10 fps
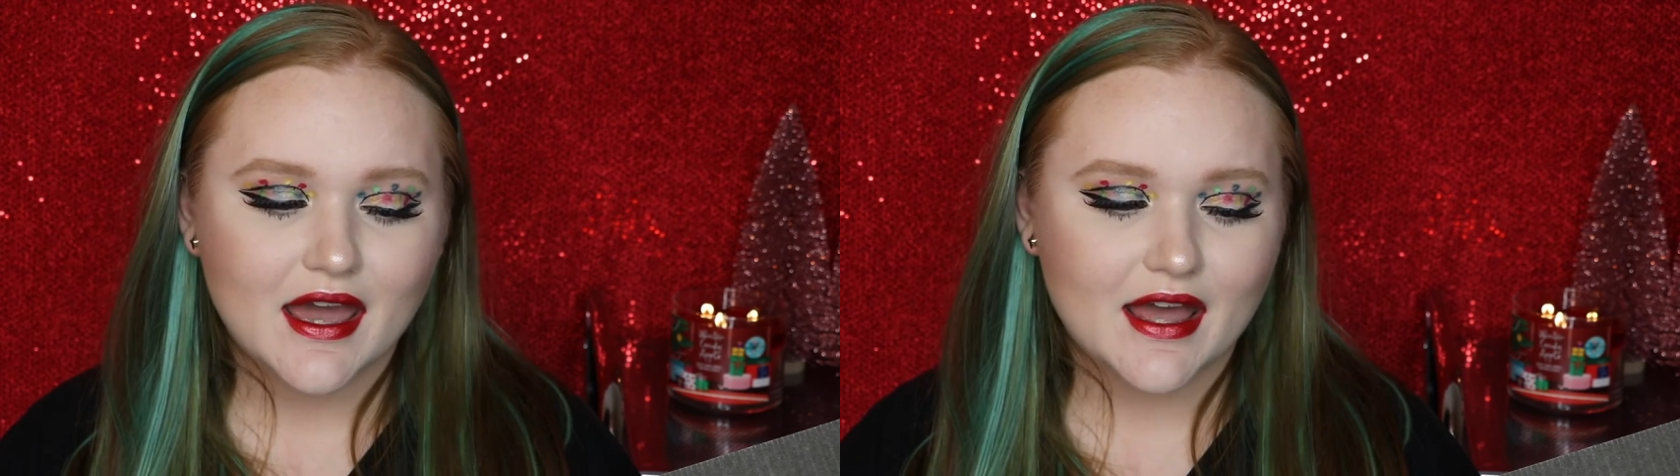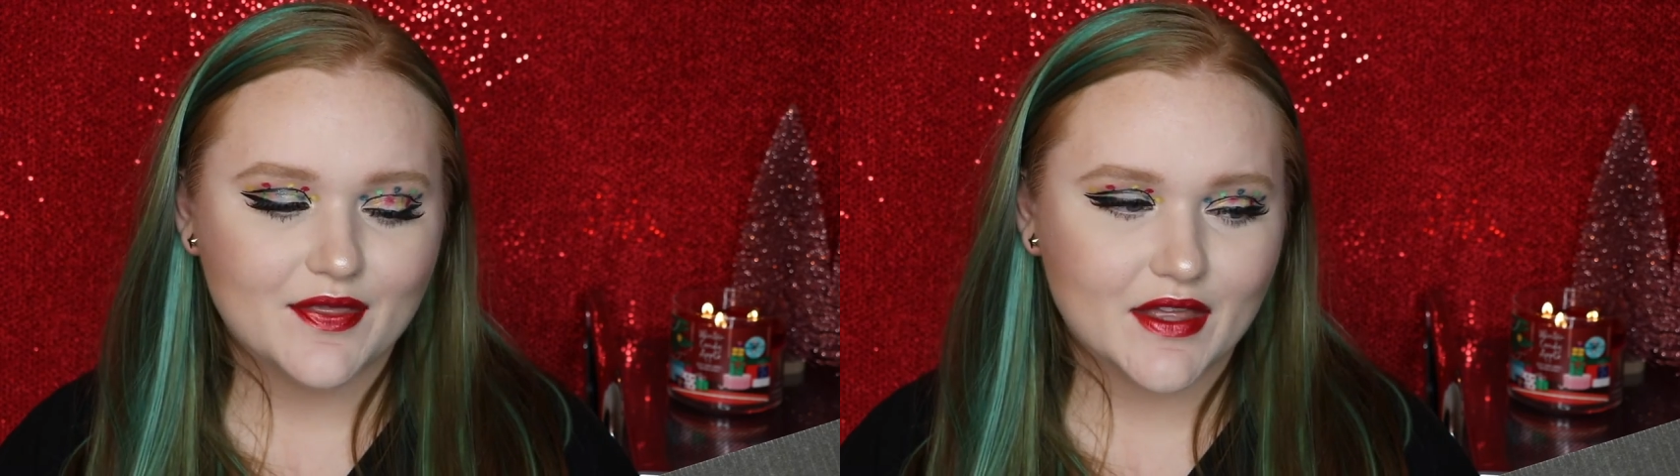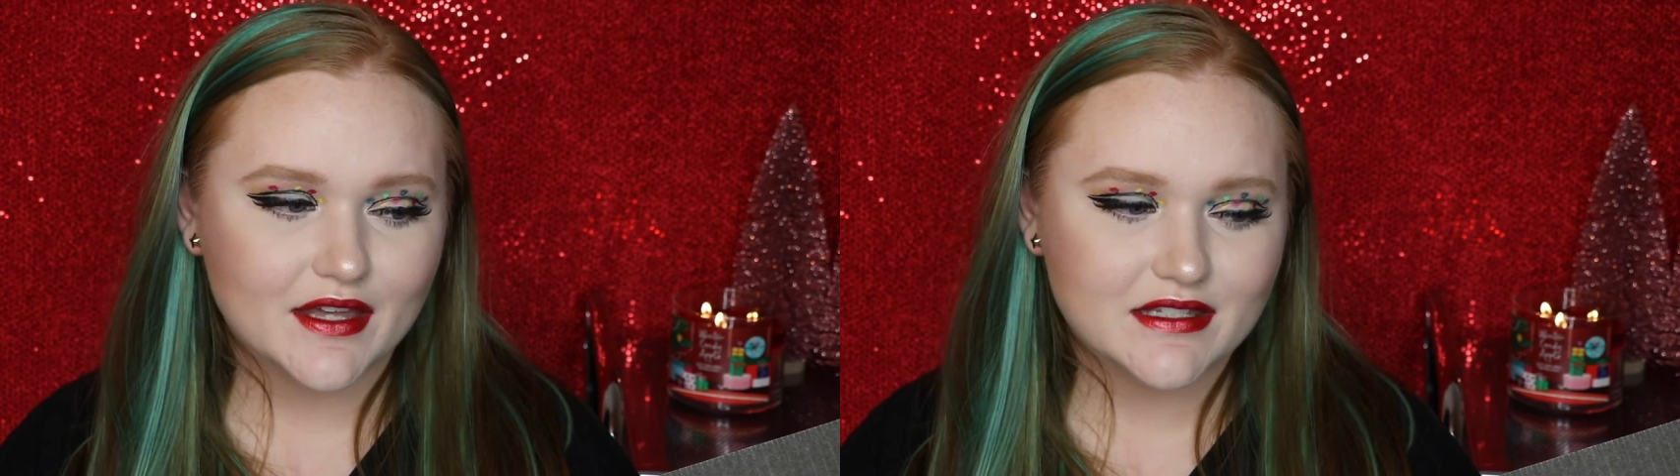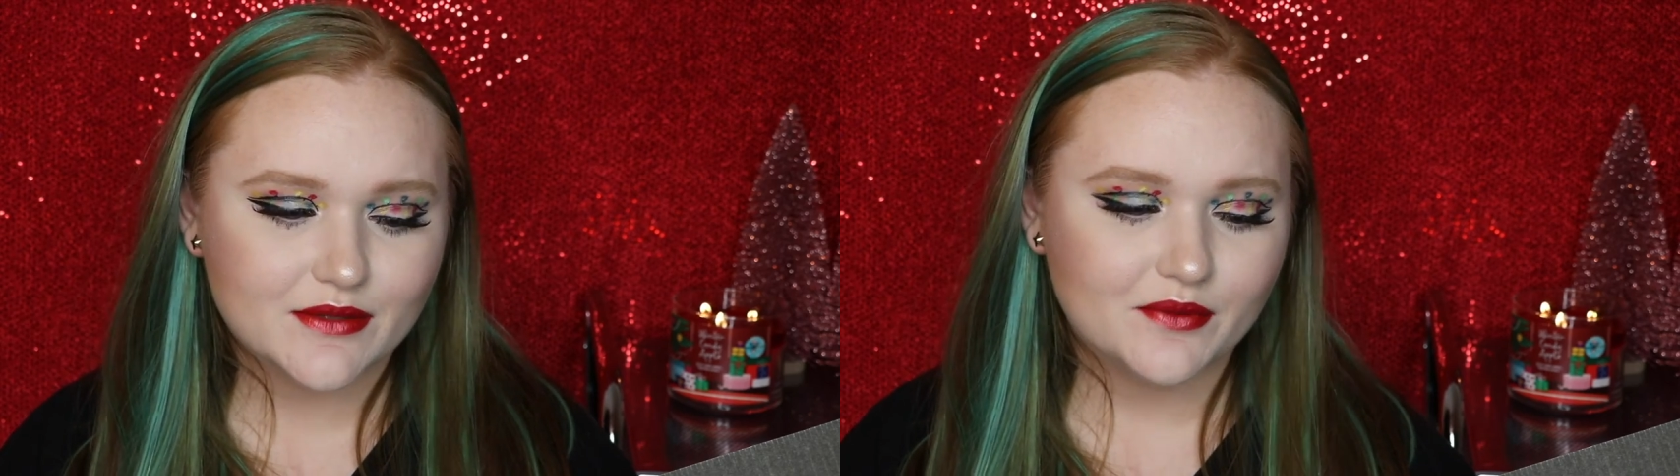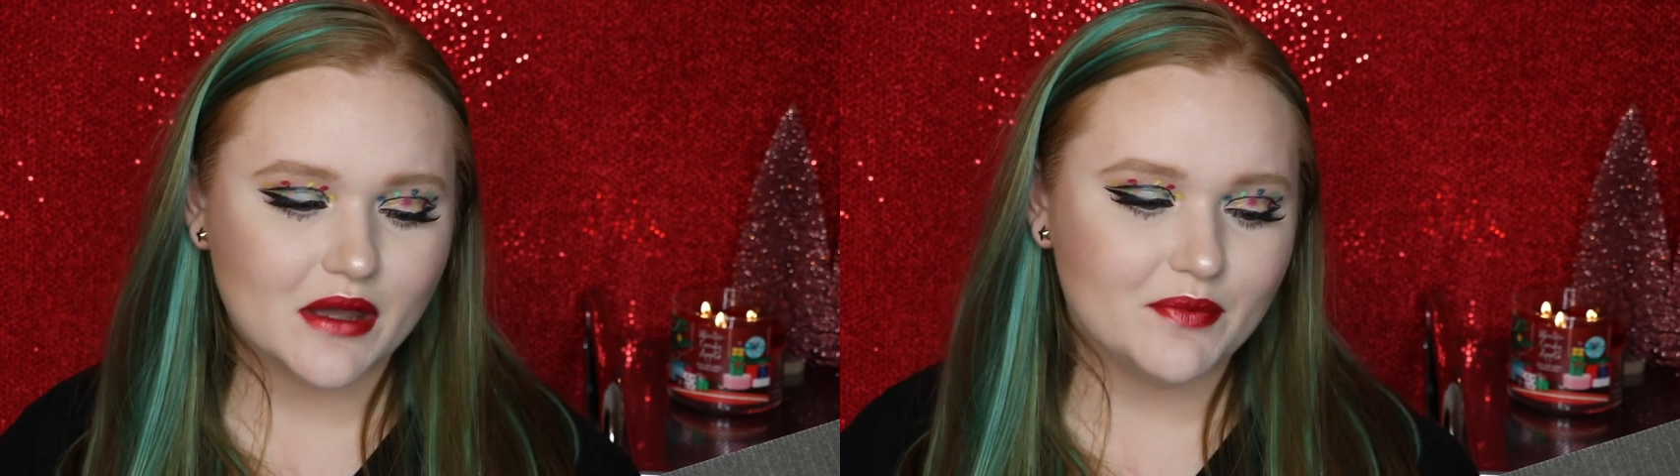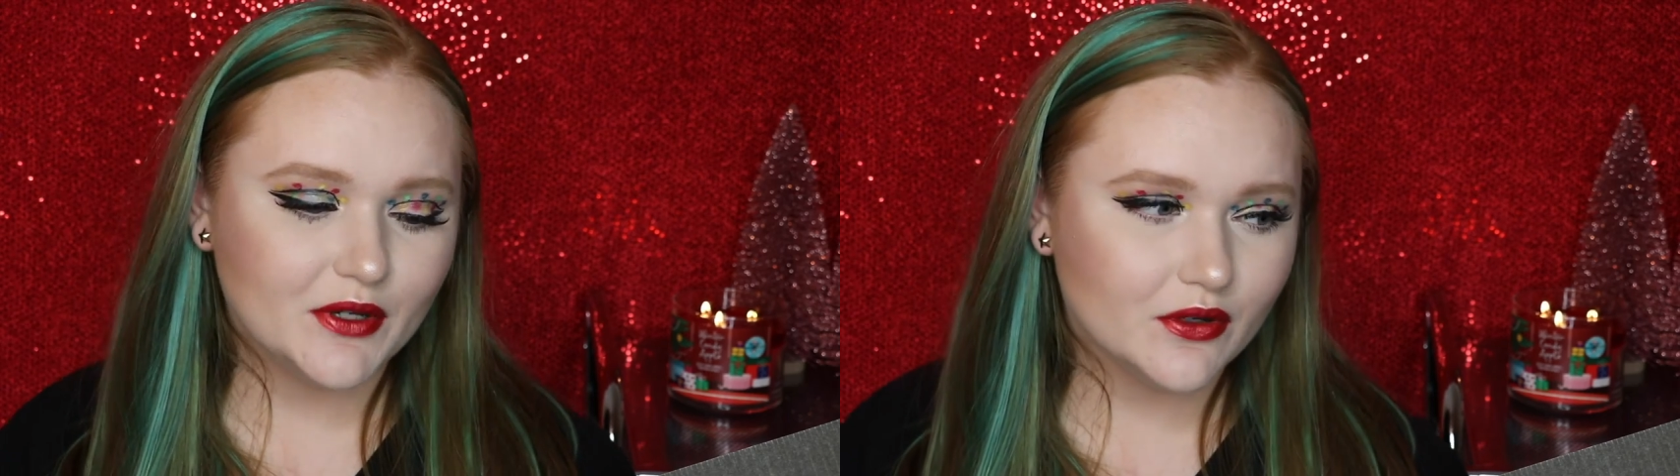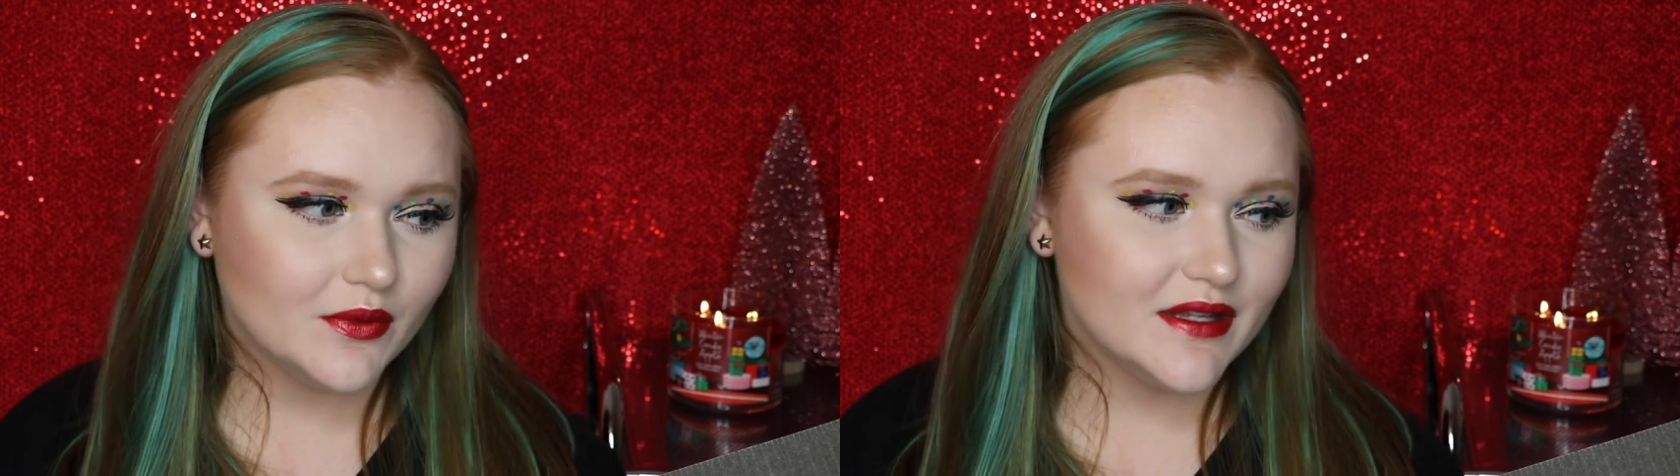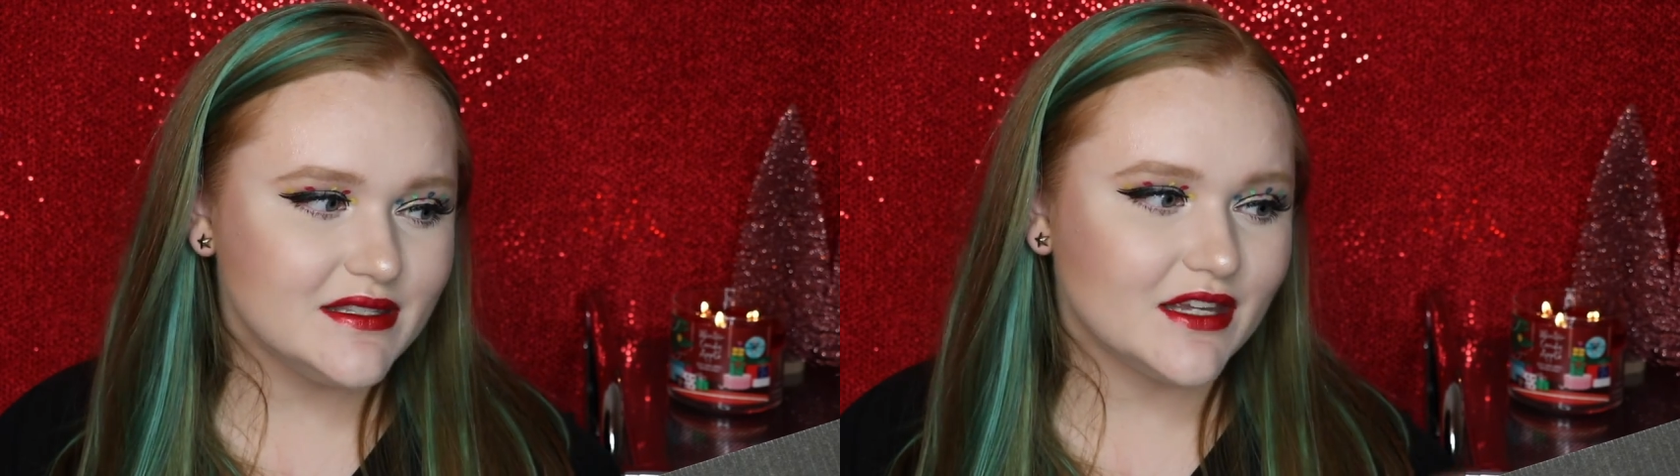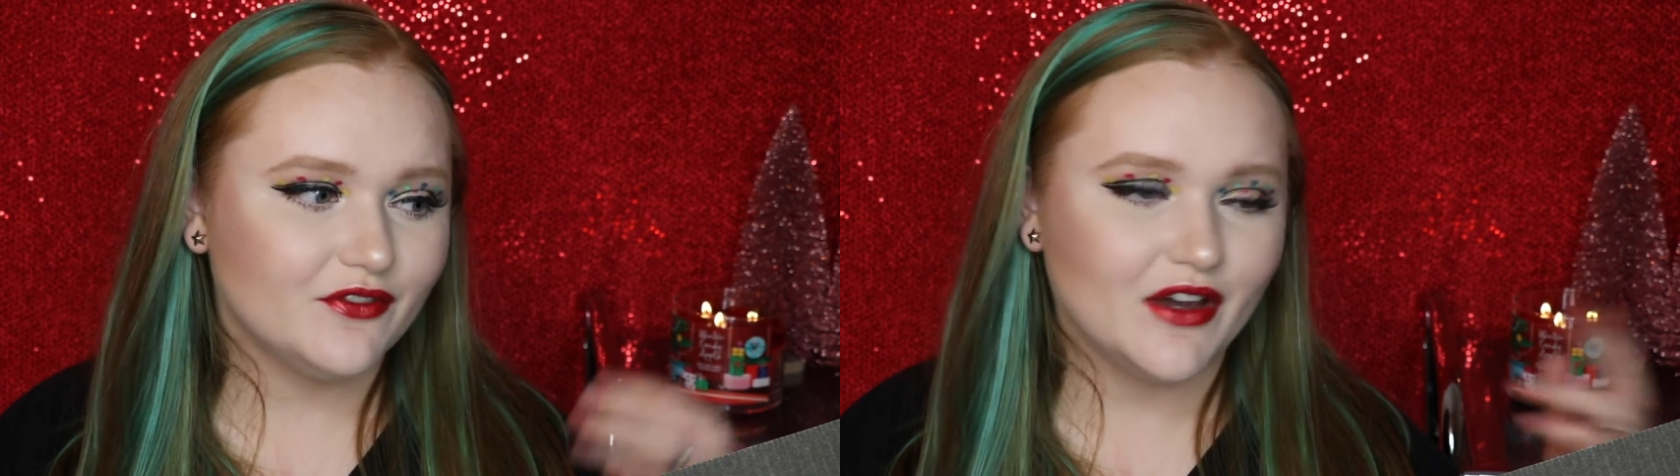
And then some of my bigger ones like